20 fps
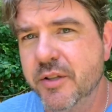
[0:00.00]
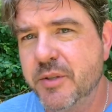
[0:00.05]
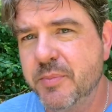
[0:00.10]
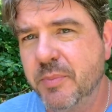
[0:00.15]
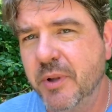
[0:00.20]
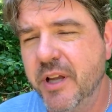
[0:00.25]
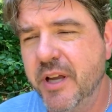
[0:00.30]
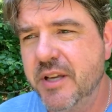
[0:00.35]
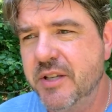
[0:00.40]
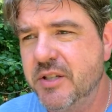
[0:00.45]

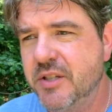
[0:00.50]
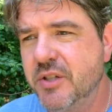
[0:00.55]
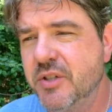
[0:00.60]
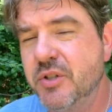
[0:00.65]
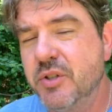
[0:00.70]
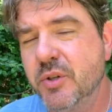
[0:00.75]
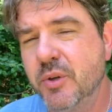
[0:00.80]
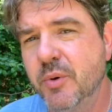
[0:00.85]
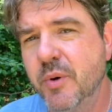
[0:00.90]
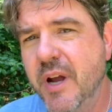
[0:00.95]
places
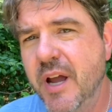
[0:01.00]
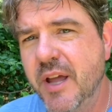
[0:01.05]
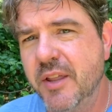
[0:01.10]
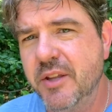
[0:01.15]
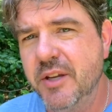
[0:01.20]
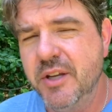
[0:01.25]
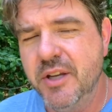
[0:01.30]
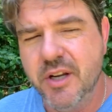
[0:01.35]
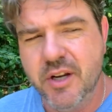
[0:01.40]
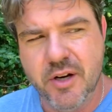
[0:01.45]
throughout
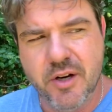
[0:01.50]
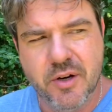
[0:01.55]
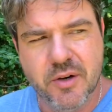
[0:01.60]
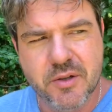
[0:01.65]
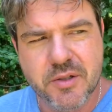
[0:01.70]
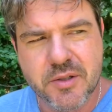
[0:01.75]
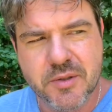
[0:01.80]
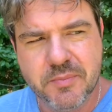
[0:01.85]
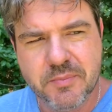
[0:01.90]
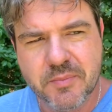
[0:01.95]
the
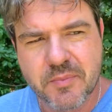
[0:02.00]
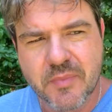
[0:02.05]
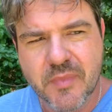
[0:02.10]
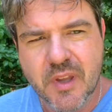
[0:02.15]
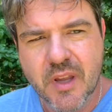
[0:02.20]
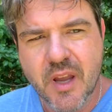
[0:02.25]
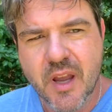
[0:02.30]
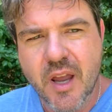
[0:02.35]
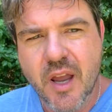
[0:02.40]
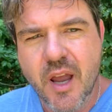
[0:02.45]
years
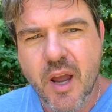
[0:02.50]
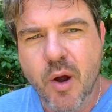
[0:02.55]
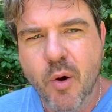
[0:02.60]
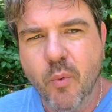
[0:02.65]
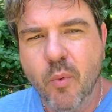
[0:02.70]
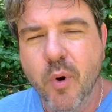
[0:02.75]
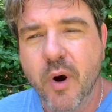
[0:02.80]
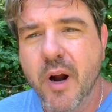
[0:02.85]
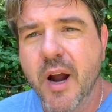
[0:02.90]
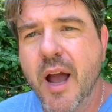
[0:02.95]

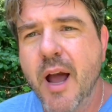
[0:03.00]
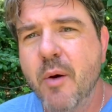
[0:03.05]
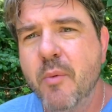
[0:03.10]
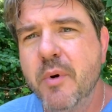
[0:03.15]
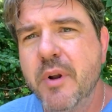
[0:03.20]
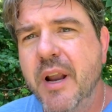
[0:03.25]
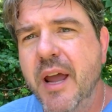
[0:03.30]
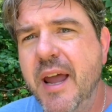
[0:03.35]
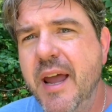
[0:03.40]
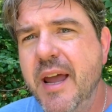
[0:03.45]
where I
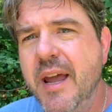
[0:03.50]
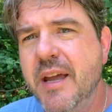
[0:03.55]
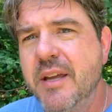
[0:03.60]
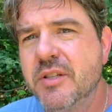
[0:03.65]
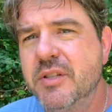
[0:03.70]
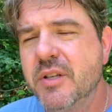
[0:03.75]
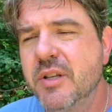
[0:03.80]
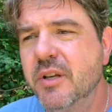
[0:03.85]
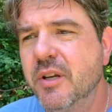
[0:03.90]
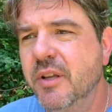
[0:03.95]
would
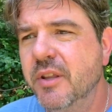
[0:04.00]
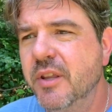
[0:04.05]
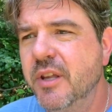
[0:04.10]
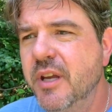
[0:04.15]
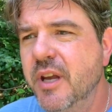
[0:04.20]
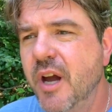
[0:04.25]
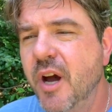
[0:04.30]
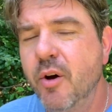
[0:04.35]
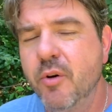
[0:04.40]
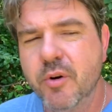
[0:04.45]
ask
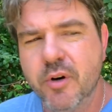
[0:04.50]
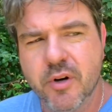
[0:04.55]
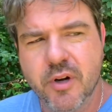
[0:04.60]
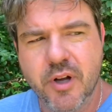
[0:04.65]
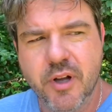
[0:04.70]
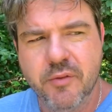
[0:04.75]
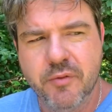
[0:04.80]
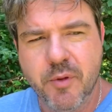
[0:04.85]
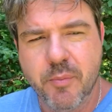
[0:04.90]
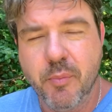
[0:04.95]
the owner
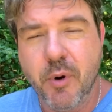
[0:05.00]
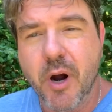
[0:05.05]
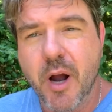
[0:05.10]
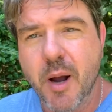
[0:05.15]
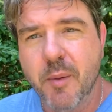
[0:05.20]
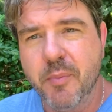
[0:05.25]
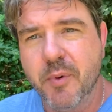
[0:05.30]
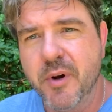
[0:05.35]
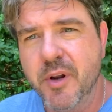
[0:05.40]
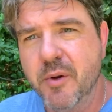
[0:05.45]
of the
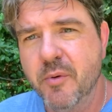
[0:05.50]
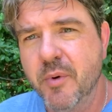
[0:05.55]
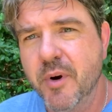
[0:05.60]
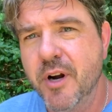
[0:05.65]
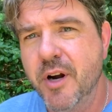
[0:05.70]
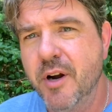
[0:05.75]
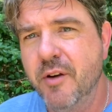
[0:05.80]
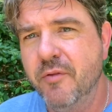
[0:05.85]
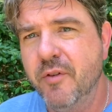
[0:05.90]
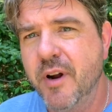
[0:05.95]
property
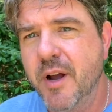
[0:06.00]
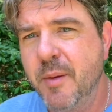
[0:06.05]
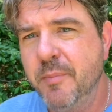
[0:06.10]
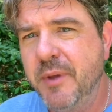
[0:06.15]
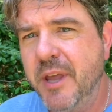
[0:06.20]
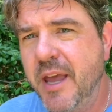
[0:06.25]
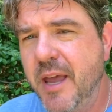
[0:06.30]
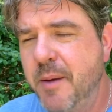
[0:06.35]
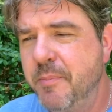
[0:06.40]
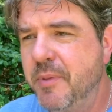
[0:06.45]
wherever I'm
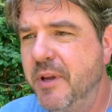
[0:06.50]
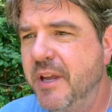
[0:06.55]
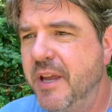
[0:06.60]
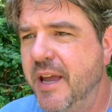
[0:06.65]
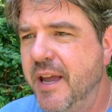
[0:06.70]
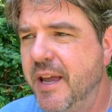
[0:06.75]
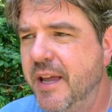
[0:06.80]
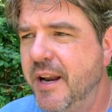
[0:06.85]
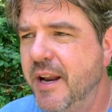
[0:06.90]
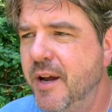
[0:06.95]
camping
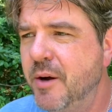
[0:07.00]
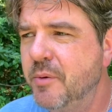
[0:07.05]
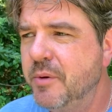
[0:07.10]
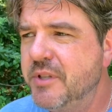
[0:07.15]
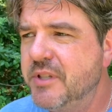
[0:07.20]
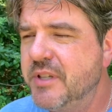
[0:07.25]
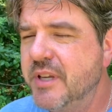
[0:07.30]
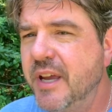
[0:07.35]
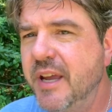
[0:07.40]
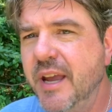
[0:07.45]
at, and I
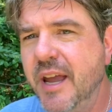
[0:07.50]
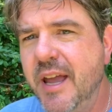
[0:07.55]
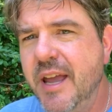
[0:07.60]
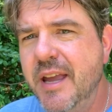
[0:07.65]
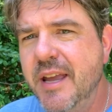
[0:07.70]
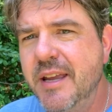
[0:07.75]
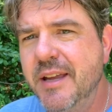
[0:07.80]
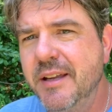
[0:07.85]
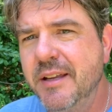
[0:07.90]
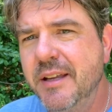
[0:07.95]
would say,
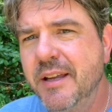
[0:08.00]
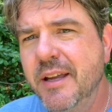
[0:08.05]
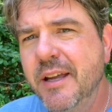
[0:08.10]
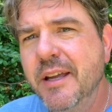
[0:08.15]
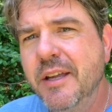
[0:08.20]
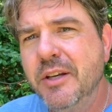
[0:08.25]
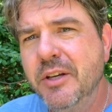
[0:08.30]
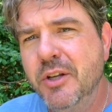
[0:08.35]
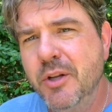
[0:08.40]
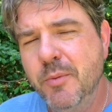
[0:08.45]
hey,
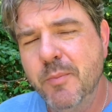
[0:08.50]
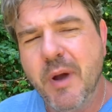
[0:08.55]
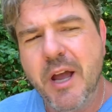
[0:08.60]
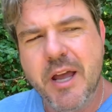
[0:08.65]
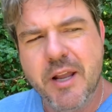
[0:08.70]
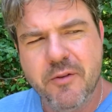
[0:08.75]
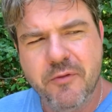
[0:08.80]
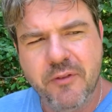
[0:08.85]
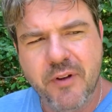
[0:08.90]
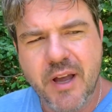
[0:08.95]
do you
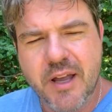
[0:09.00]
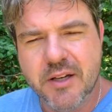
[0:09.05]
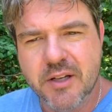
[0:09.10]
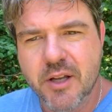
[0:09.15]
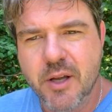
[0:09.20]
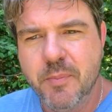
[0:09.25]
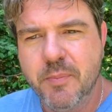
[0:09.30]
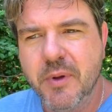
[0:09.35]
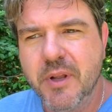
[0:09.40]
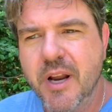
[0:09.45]
mind if I
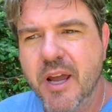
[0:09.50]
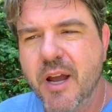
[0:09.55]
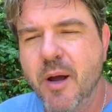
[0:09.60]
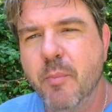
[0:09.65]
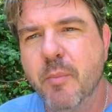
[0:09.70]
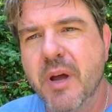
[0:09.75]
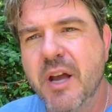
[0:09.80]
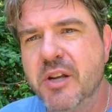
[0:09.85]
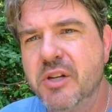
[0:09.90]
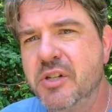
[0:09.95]
dumping out
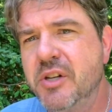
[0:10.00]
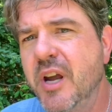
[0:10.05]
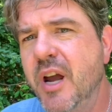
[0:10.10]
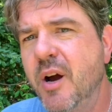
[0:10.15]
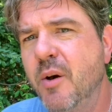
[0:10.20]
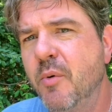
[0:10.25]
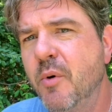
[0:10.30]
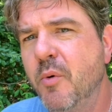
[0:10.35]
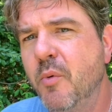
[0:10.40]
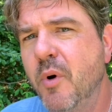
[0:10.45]
my
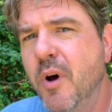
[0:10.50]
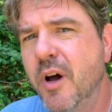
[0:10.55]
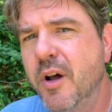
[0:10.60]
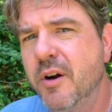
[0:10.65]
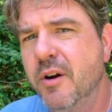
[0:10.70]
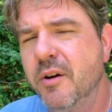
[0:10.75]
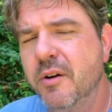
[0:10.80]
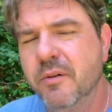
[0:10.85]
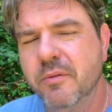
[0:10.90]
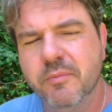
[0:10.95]
shower
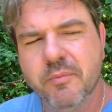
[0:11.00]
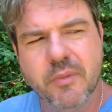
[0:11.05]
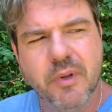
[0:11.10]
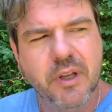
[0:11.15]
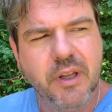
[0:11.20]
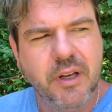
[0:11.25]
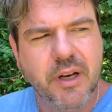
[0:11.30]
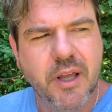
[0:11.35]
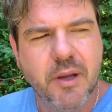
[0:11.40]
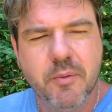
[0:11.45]
water?
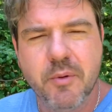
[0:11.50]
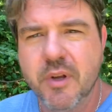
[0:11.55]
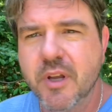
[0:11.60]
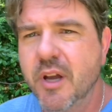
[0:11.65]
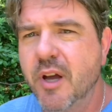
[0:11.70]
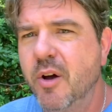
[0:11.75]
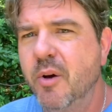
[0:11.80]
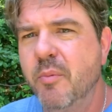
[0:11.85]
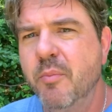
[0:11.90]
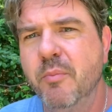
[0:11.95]
And they would
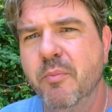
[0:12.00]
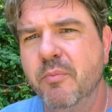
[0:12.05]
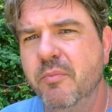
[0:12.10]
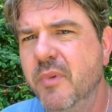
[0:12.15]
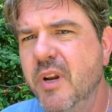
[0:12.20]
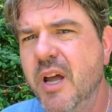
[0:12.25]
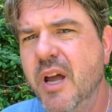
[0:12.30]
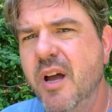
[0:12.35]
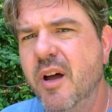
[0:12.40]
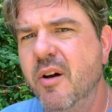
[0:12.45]
go,
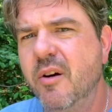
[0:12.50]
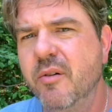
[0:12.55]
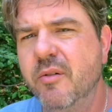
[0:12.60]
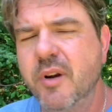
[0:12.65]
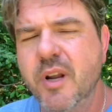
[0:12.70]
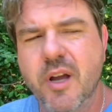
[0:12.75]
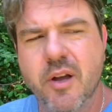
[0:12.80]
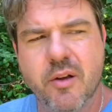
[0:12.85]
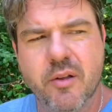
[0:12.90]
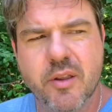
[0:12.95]
no,
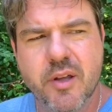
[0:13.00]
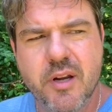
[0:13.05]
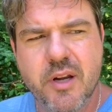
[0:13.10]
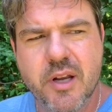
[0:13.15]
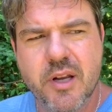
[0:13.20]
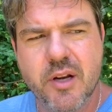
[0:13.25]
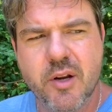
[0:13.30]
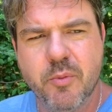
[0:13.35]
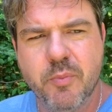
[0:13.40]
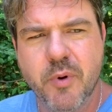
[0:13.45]
no, there
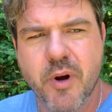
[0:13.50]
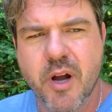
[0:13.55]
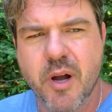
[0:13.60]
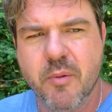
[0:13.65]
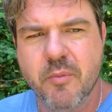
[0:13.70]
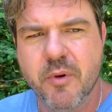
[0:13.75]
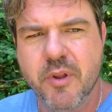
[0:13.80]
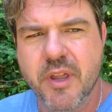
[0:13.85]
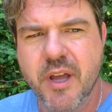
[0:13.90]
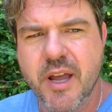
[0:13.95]
ain't no
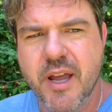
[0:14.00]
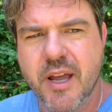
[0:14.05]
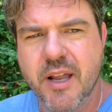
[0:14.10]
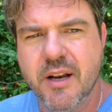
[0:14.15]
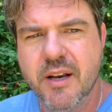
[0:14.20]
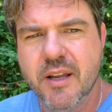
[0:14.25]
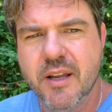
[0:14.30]
problem with that.